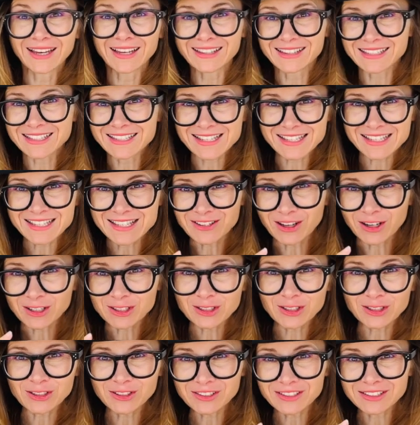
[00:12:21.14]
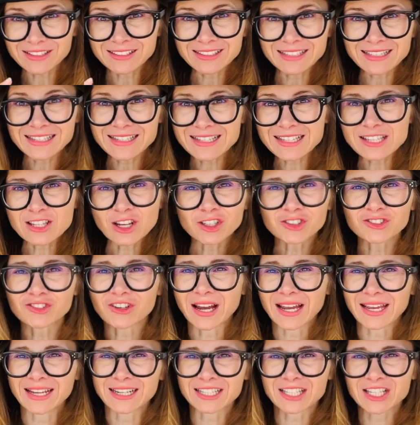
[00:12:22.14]
This is not, it's not
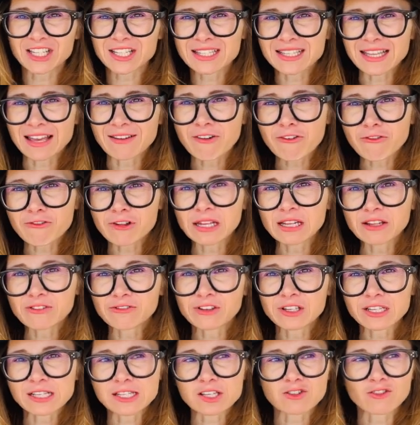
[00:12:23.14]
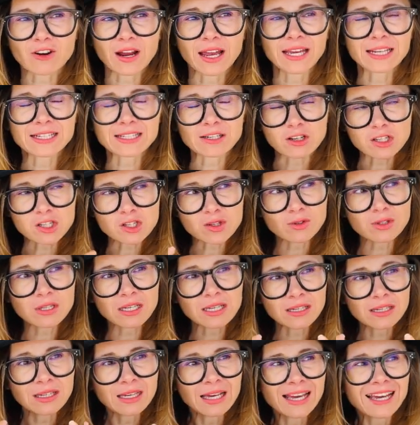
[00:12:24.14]
right. It just never really feels right. Also
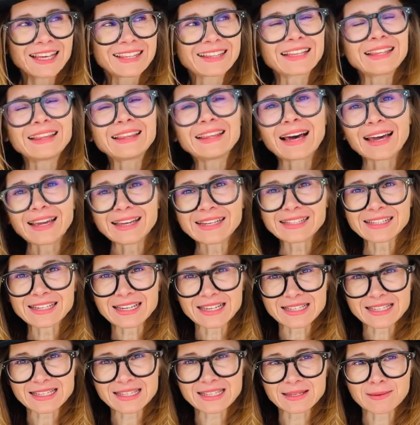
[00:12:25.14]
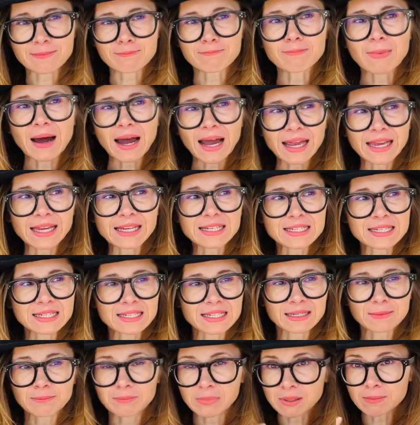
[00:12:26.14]
the lightness might
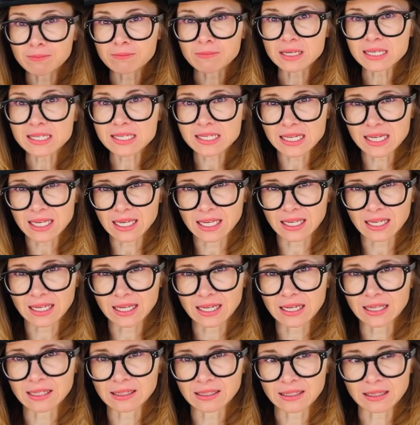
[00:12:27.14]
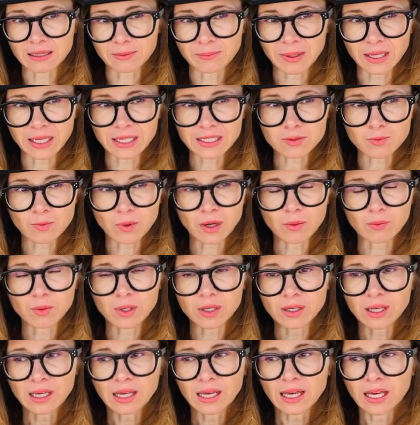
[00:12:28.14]
be missing a little bit, where
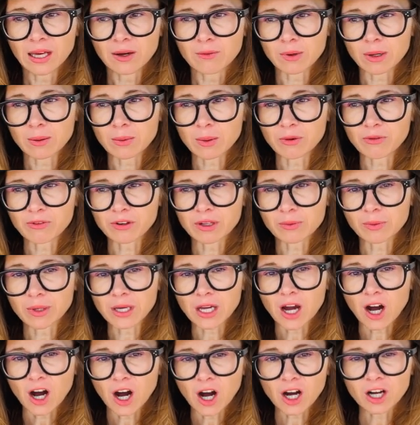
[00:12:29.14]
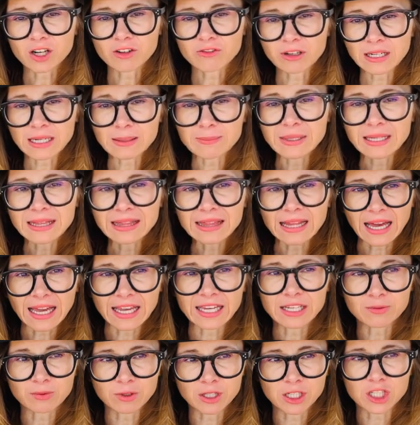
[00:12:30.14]
we feel we can't really be
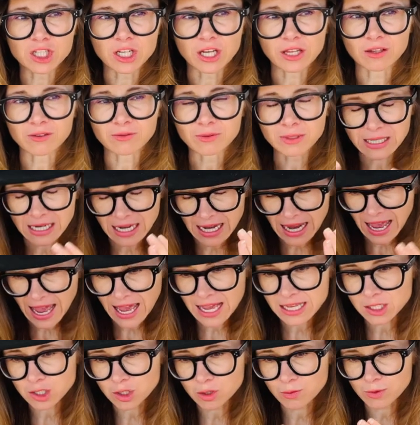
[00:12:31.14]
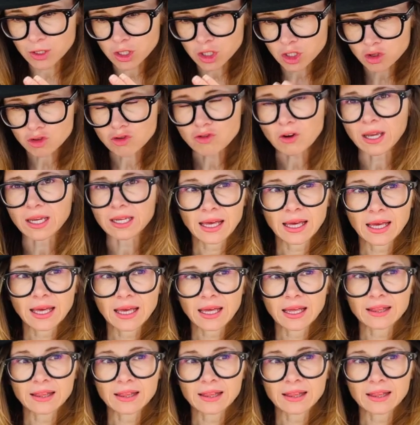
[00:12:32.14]
light with each other. It has to be strict.